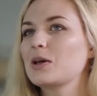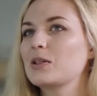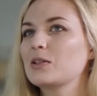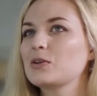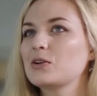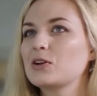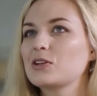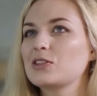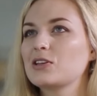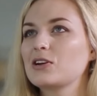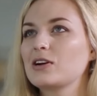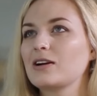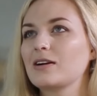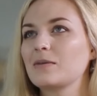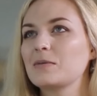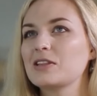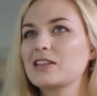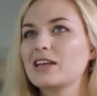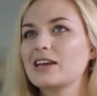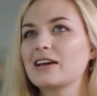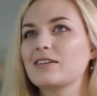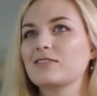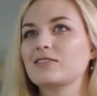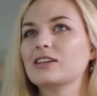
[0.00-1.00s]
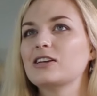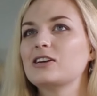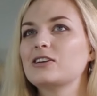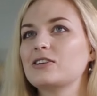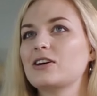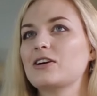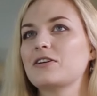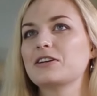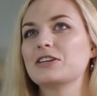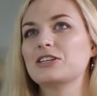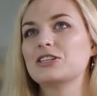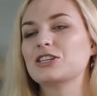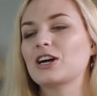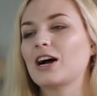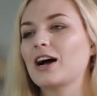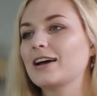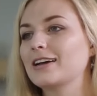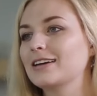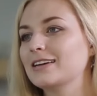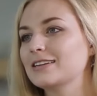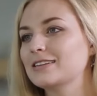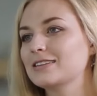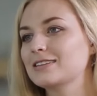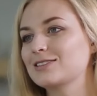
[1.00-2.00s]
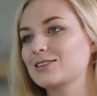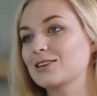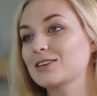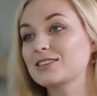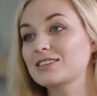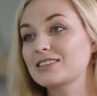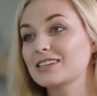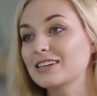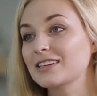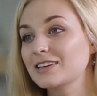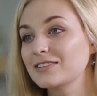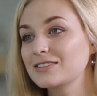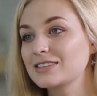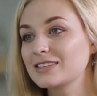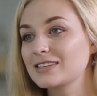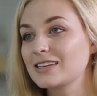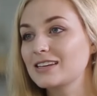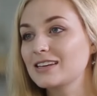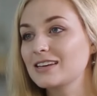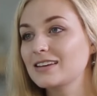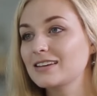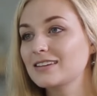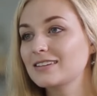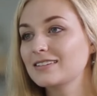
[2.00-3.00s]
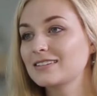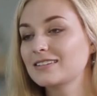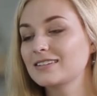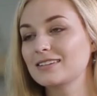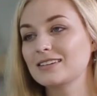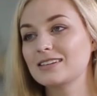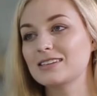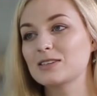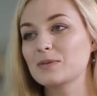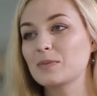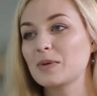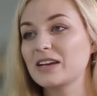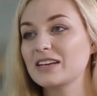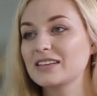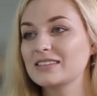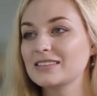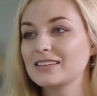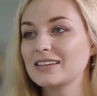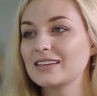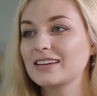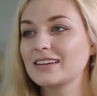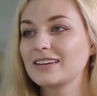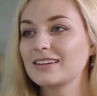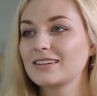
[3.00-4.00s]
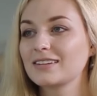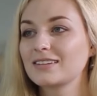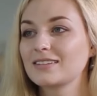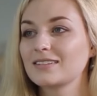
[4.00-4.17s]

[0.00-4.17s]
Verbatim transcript: look at their i mean they have literary giants dostoevsky He's amazing.